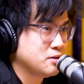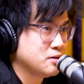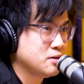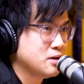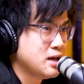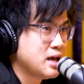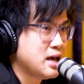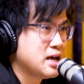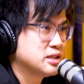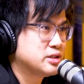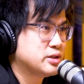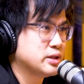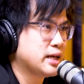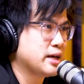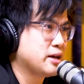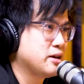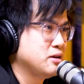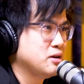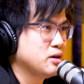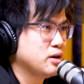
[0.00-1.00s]
go. So
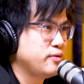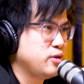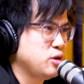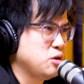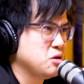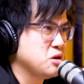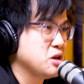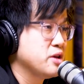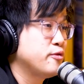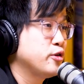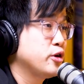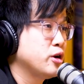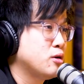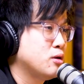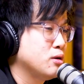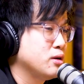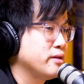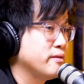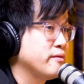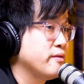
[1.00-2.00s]
like if you're gonna
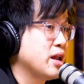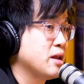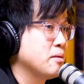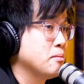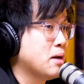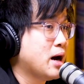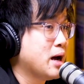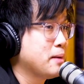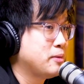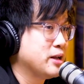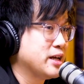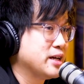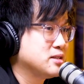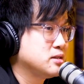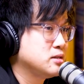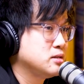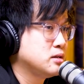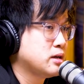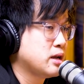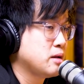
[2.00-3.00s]
hold an event at my
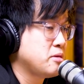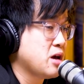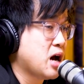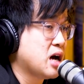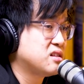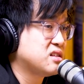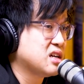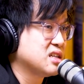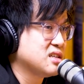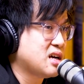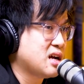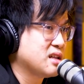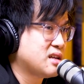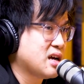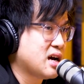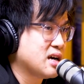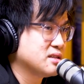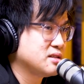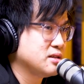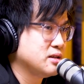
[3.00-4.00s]
place, you gotta be atas. A
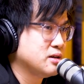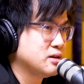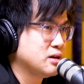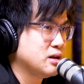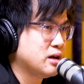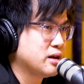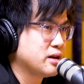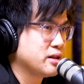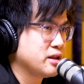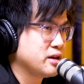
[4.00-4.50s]
lot of